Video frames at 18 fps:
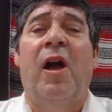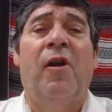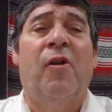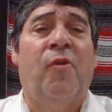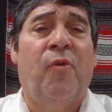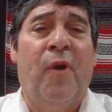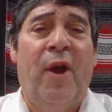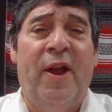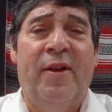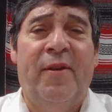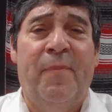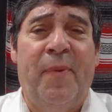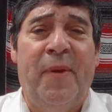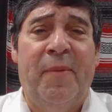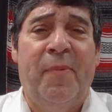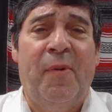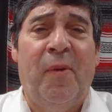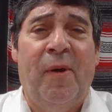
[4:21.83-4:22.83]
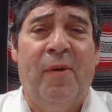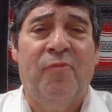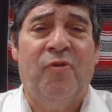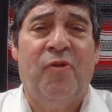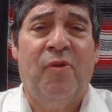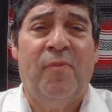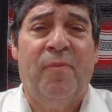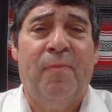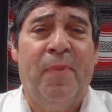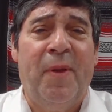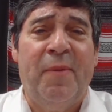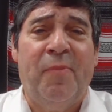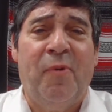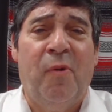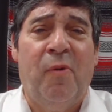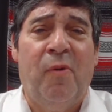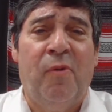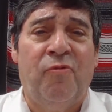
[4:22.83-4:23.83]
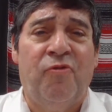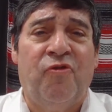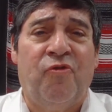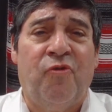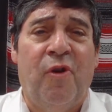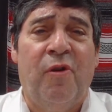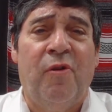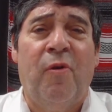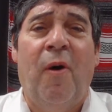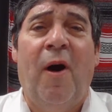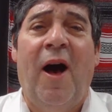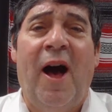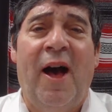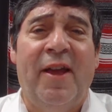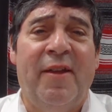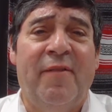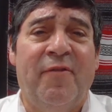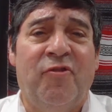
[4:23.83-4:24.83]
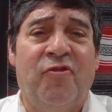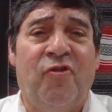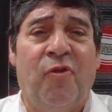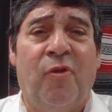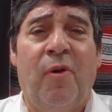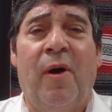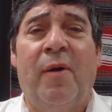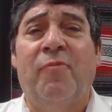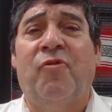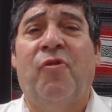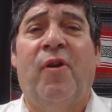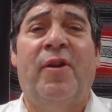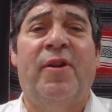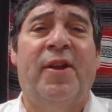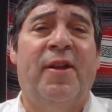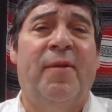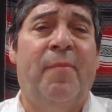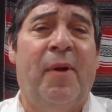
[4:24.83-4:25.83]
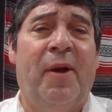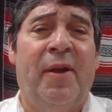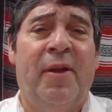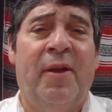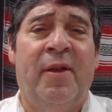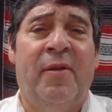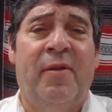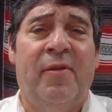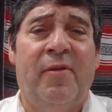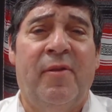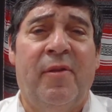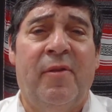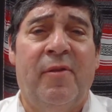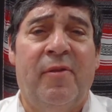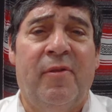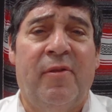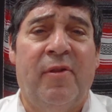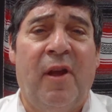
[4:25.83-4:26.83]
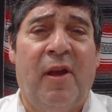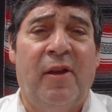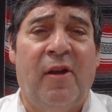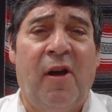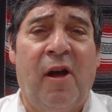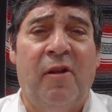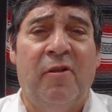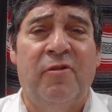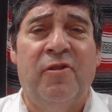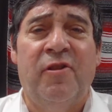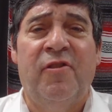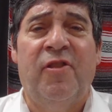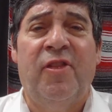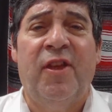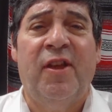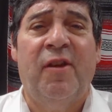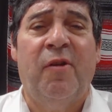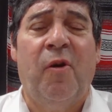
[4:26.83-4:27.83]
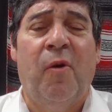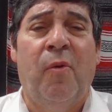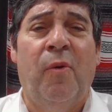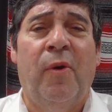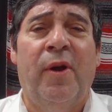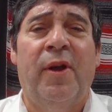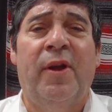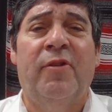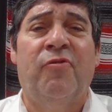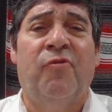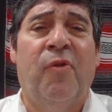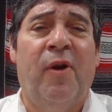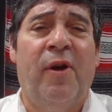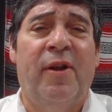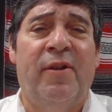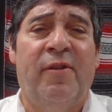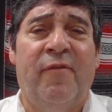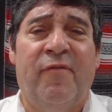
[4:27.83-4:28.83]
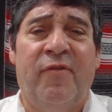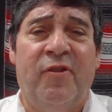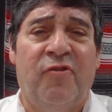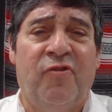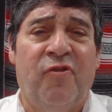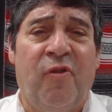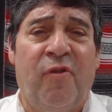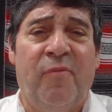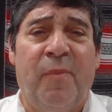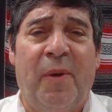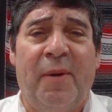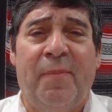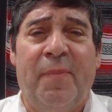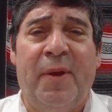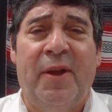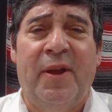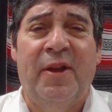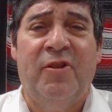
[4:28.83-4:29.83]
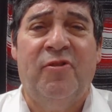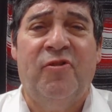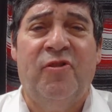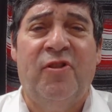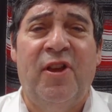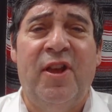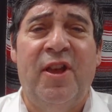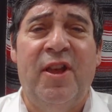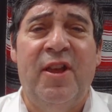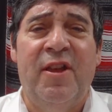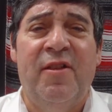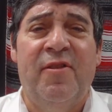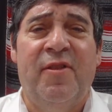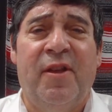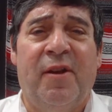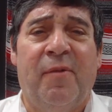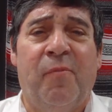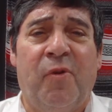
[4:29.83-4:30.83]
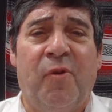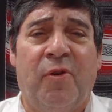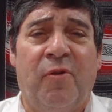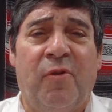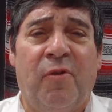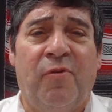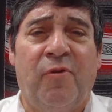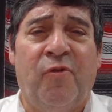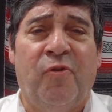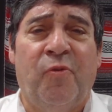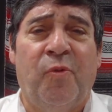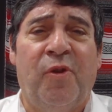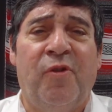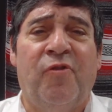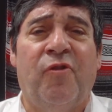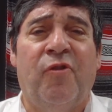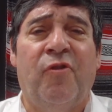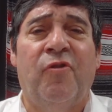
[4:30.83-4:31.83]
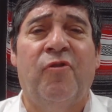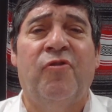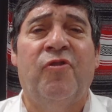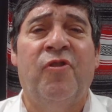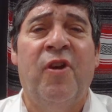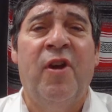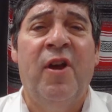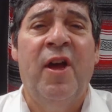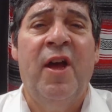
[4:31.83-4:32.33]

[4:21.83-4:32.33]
Granted, people struggle. I even struggle. I'm trying to get my psychology thing going, trying to finish off my PhD that I'm working on this research.